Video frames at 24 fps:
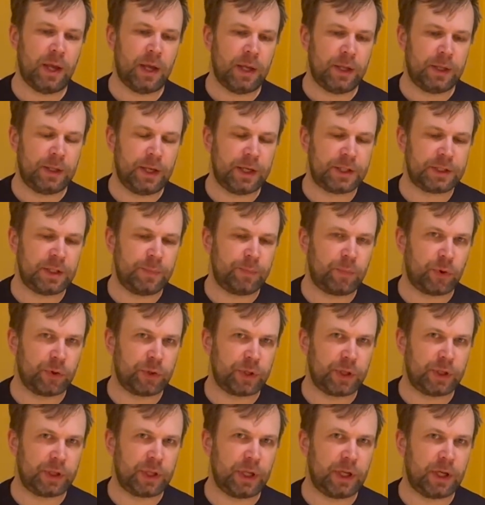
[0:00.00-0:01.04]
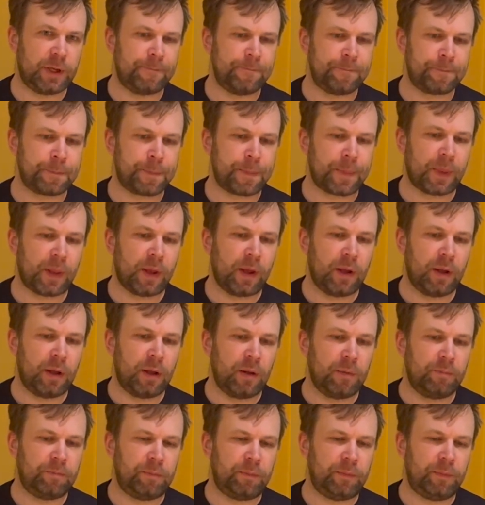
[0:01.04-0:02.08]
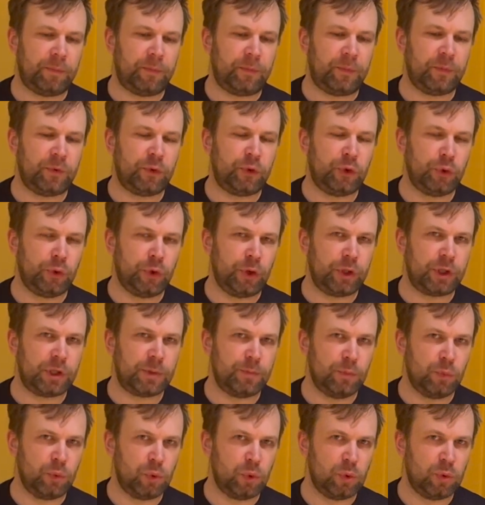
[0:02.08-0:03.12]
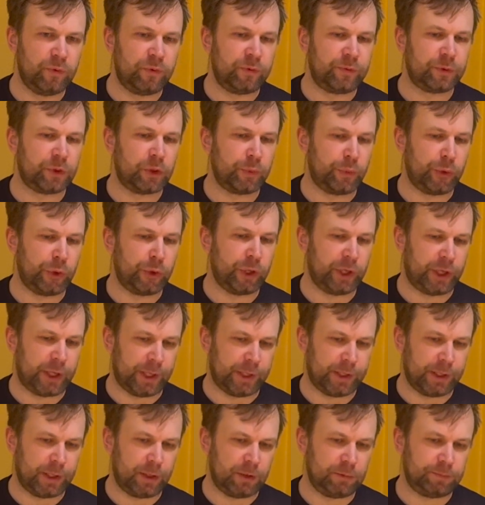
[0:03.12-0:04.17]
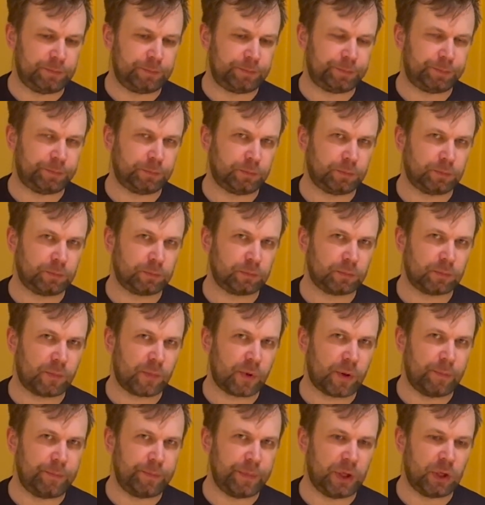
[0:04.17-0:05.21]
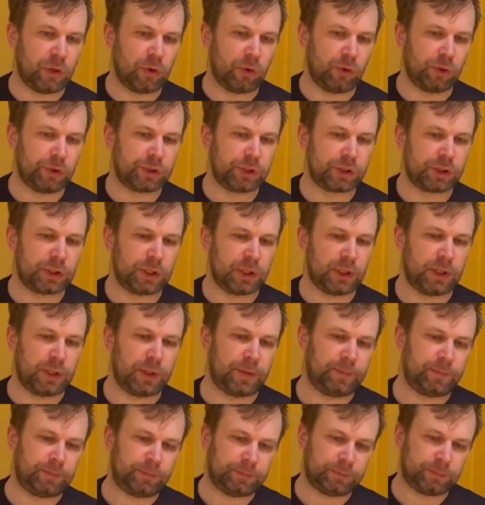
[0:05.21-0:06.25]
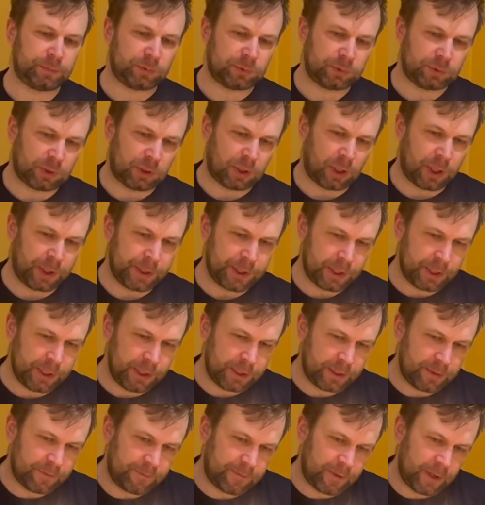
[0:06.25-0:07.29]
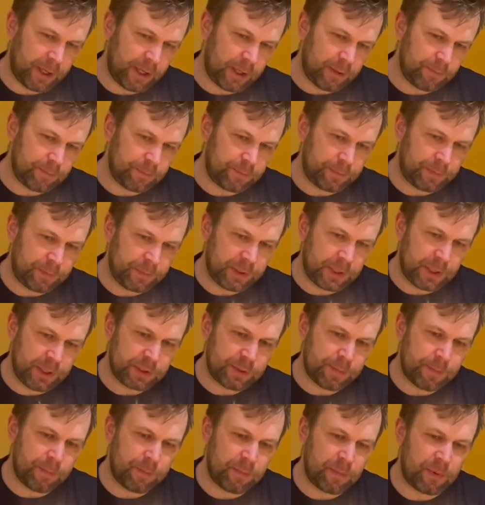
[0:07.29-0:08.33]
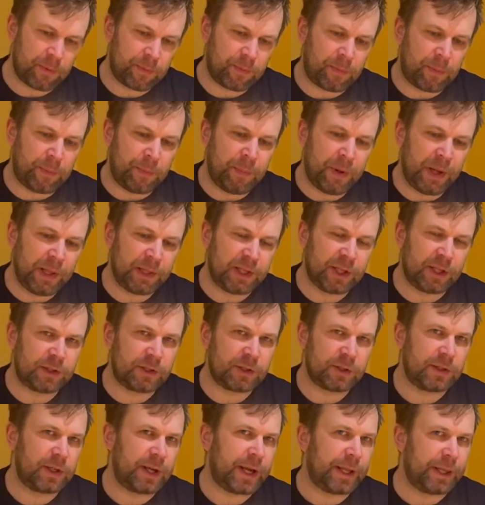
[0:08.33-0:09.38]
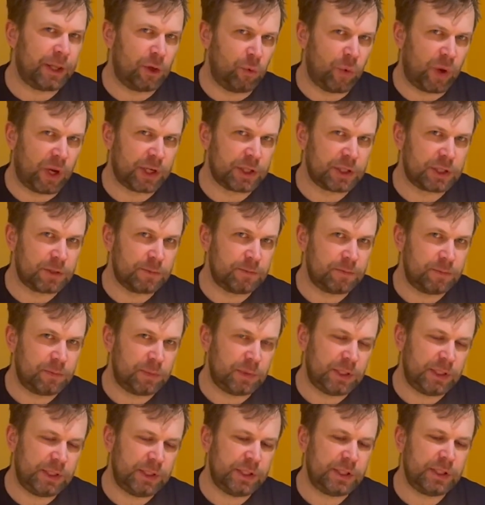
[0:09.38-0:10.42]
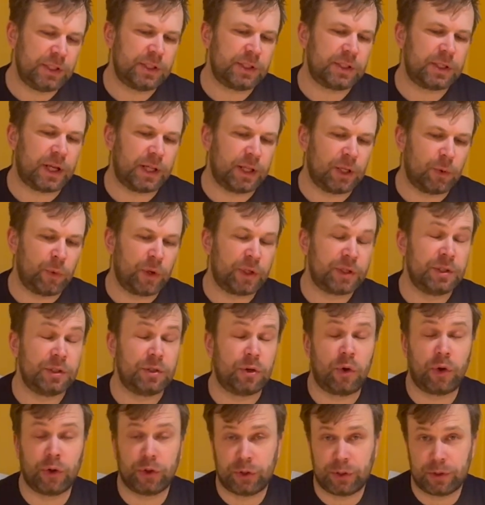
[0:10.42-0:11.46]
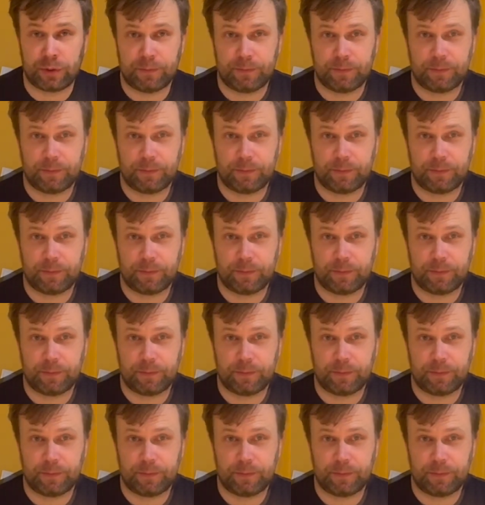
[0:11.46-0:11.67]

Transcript: Next important thing, do not move the burning candle because underneath the fire there's a melted candle wax and this candle wax is hot.